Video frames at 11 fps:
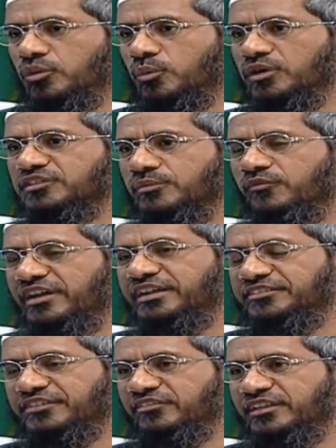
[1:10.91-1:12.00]
verse number
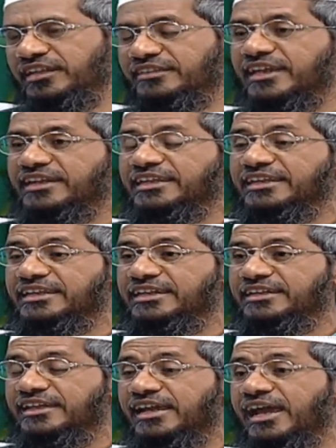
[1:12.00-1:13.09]
187, that
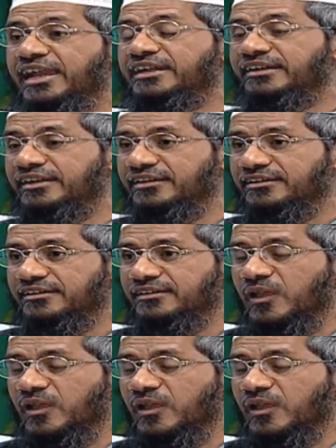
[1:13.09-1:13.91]
eat and drink